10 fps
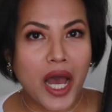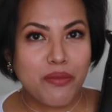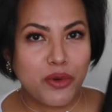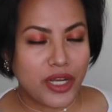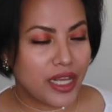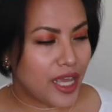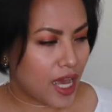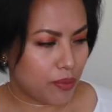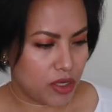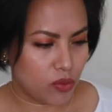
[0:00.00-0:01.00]
I'm really
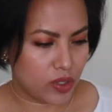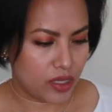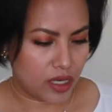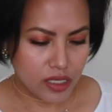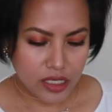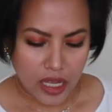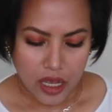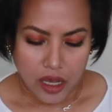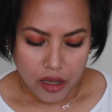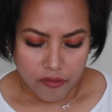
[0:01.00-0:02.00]
happy with this.
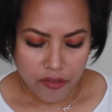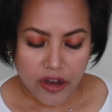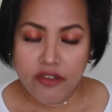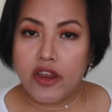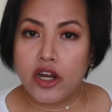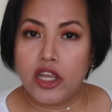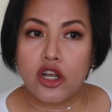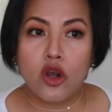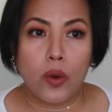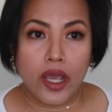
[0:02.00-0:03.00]
Very
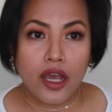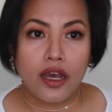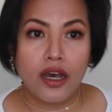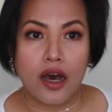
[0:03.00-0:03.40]
quick